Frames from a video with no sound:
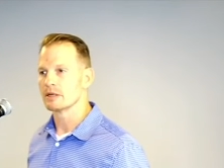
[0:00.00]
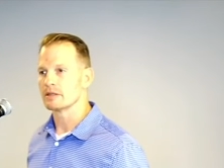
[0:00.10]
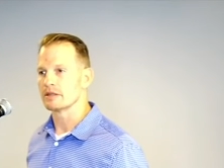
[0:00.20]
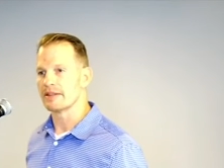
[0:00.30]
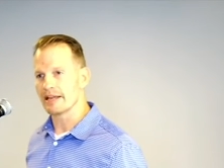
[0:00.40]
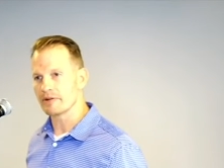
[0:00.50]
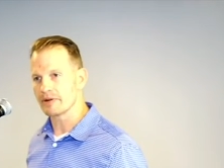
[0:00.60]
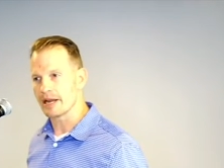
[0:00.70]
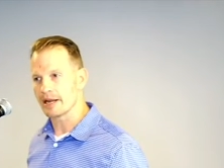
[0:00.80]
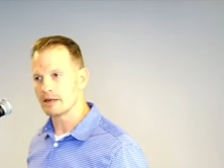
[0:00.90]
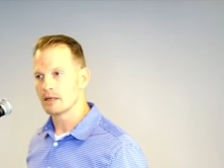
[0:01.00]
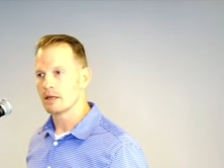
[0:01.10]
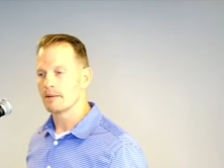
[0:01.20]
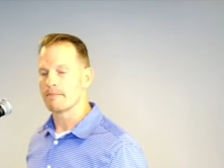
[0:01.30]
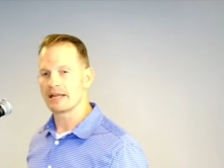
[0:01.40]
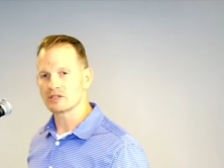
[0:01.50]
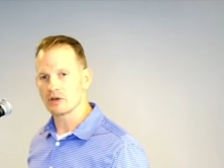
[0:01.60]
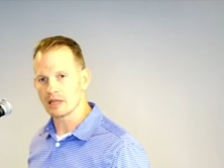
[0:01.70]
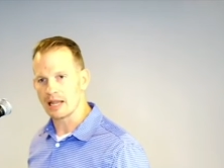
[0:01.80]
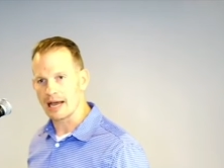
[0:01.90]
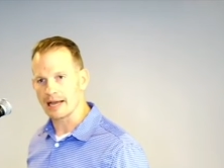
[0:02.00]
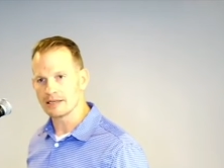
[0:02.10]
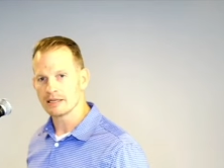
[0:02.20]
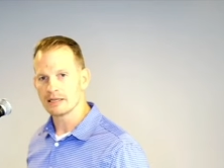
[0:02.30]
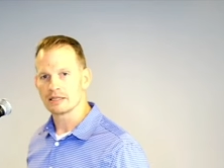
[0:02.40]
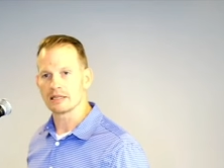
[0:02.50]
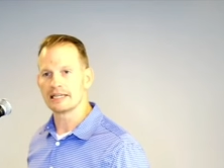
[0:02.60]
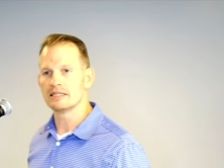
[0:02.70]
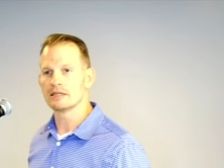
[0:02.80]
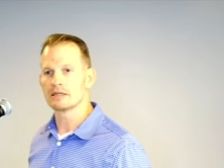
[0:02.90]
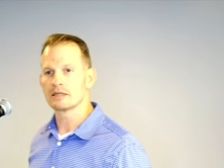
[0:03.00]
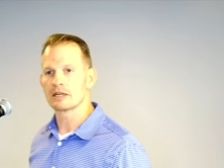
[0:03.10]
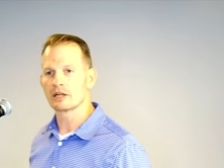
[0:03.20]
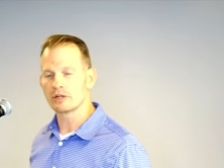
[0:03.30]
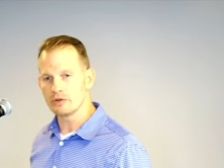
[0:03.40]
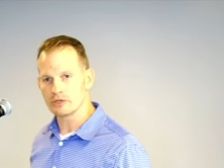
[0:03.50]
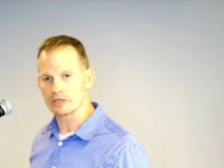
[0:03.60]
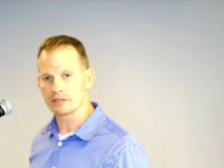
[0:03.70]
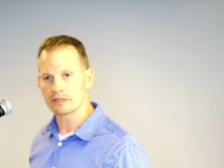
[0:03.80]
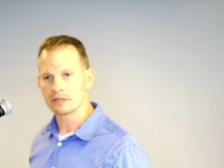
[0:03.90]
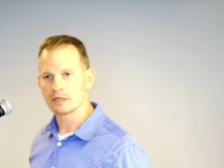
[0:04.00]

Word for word: that they create based on lies that lead to conclusions